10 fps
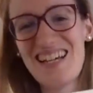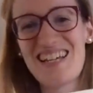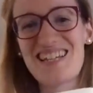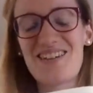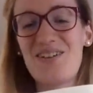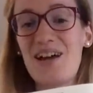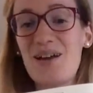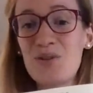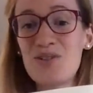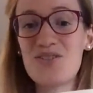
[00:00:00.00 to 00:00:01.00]
So I
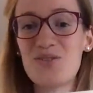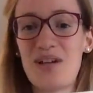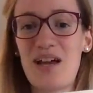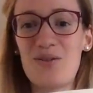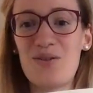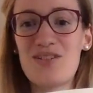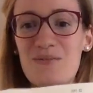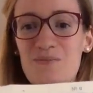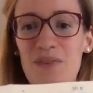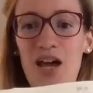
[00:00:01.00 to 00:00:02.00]
want you to count
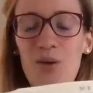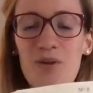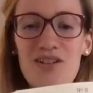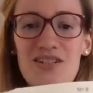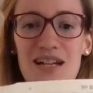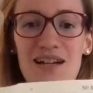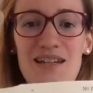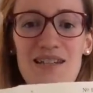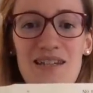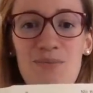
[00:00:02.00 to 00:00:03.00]
how much there
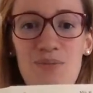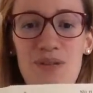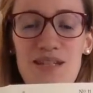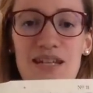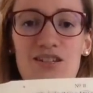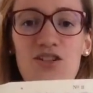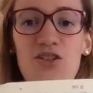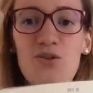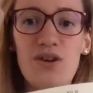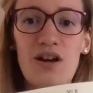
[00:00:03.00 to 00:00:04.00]
is in the piece that
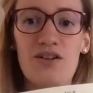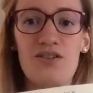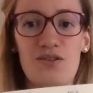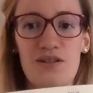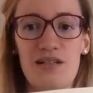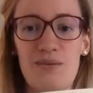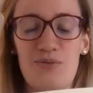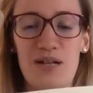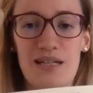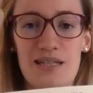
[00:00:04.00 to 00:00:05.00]
you are
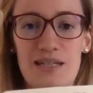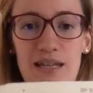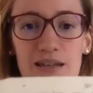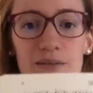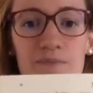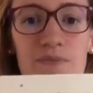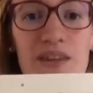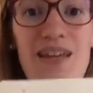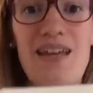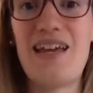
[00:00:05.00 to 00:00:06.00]
currently practicing.
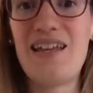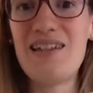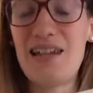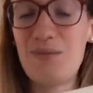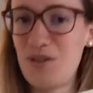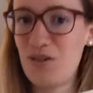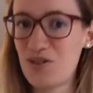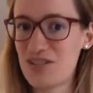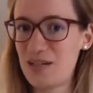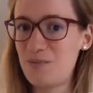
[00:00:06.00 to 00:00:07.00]
And let me know
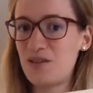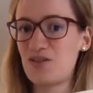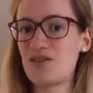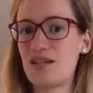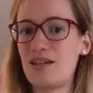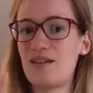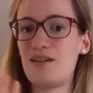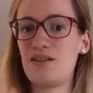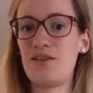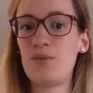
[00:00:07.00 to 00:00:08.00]
in the chat because
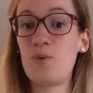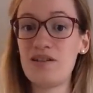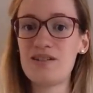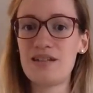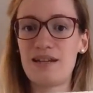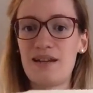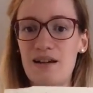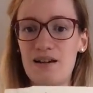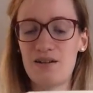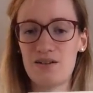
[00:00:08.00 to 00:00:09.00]
the ones that
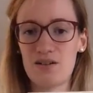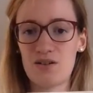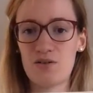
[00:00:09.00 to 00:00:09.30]
are